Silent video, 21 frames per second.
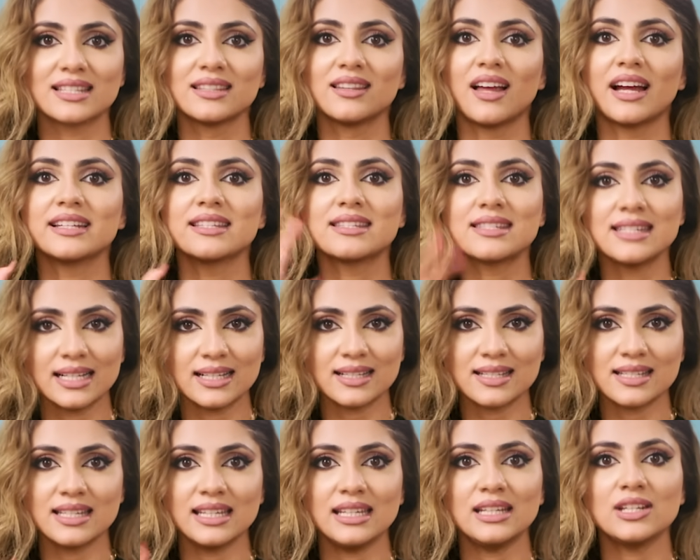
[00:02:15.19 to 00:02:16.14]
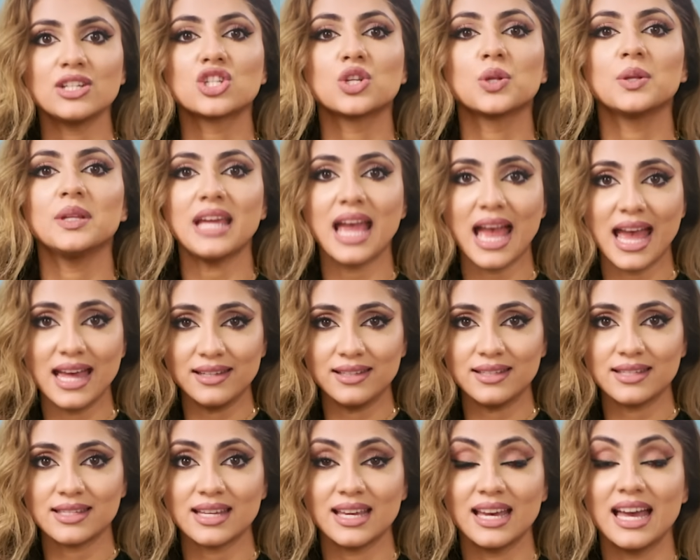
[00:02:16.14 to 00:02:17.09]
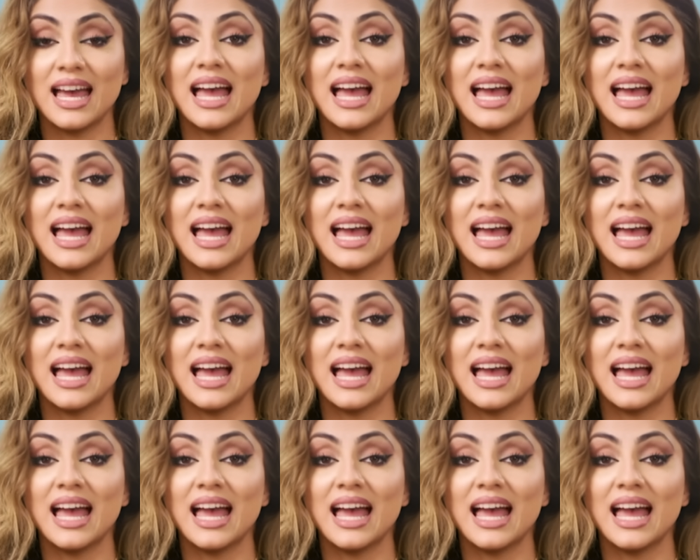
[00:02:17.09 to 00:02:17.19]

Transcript: line 16 to the end.